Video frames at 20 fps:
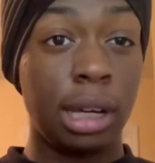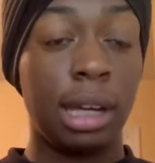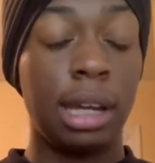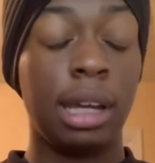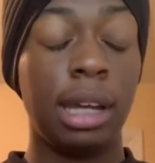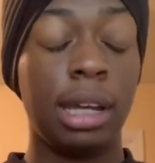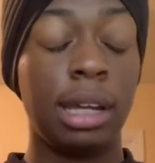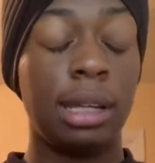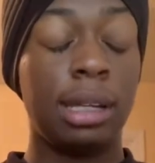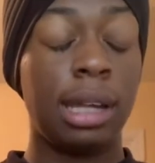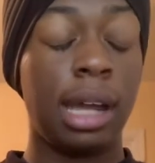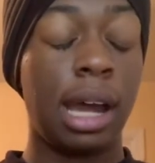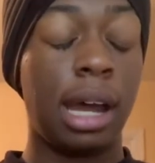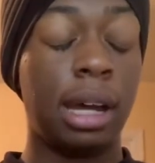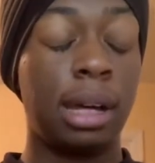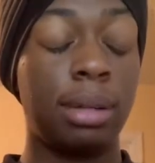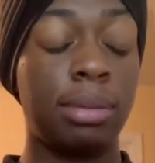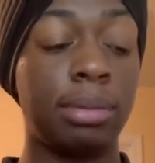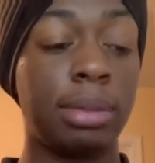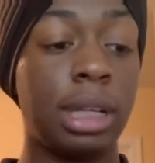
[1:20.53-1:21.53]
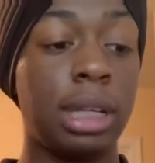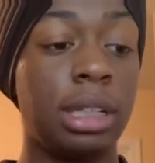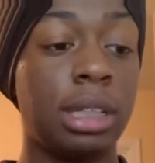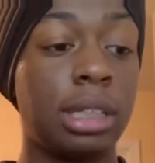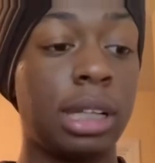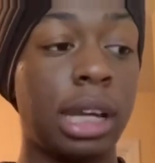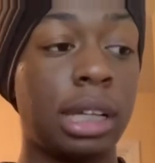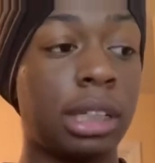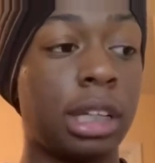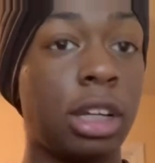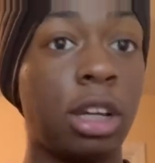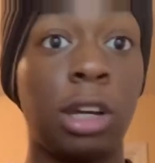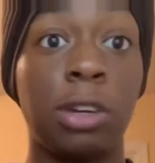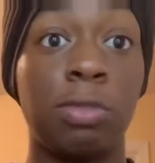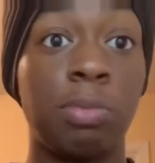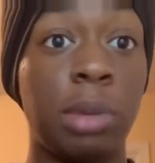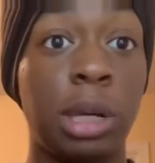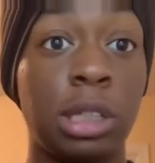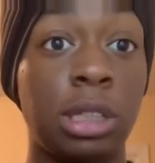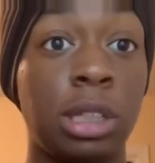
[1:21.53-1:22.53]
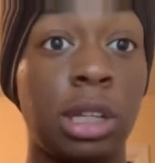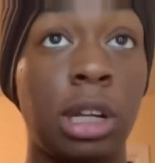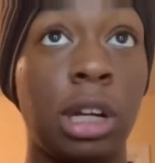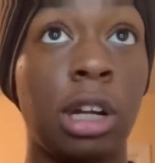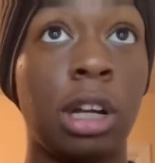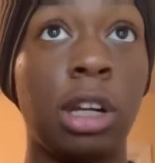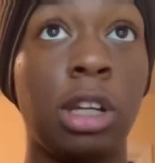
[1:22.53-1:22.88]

And yeah, it just has like your information in there.